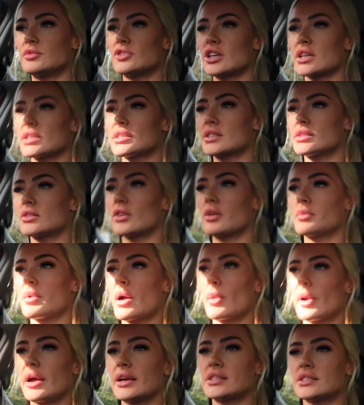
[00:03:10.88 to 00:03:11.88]
Just on
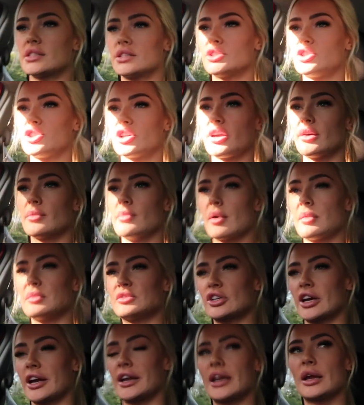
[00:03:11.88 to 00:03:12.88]
my way to the gym. I'm
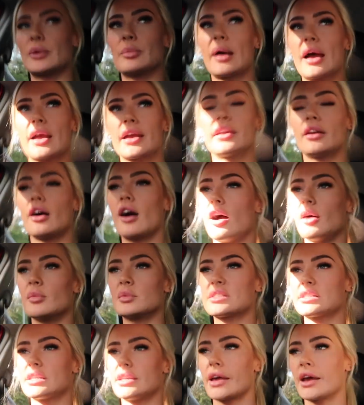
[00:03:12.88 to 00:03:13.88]
training back in
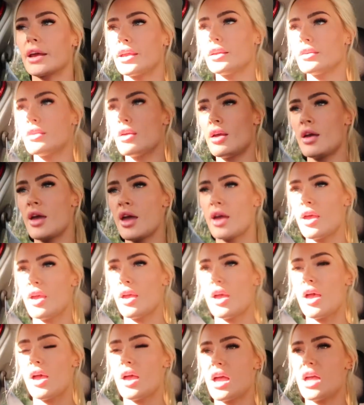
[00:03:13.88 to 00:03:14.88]
arms today,
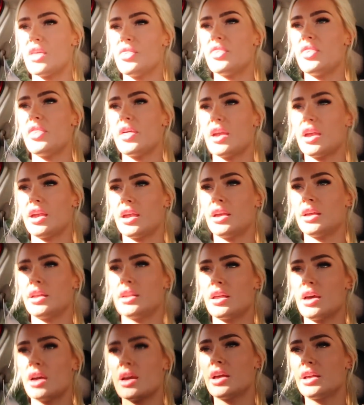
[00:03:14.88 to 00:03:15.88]
and
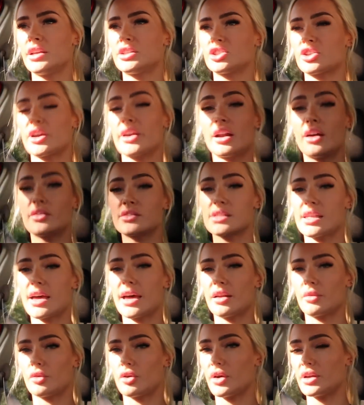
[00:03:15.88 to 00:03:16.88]
then straight after
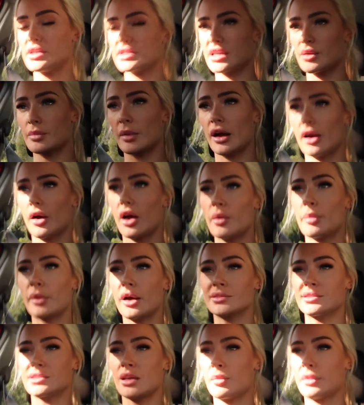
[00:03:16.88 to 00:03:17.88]
that I'm going to get my
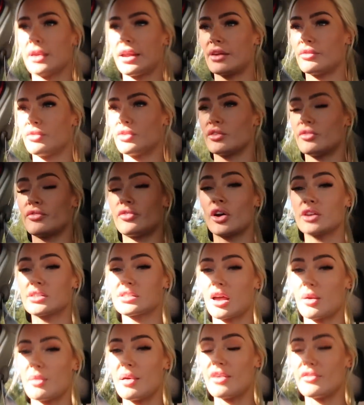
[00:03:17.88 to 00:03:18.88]
eyebrows laminated for the first
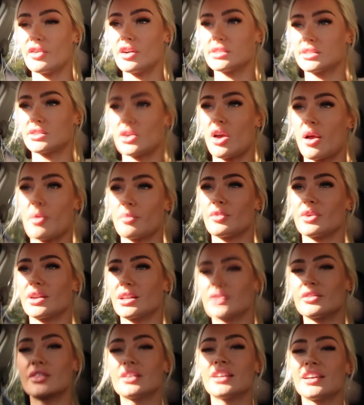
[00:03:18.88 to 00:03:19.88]
time ever, so I'm
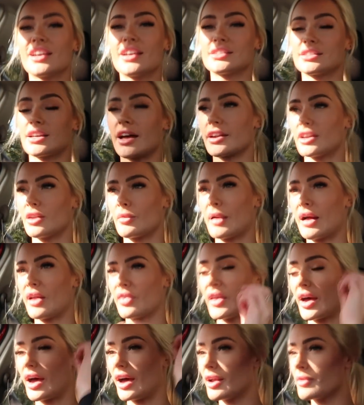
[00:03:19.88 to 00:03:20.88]
really excited
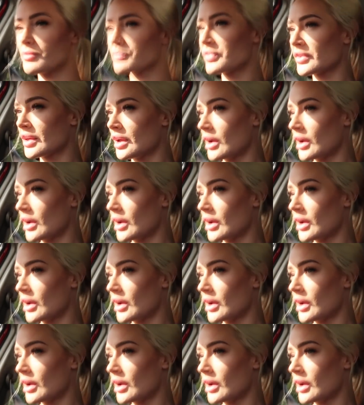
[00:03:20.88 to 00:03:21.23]
about that.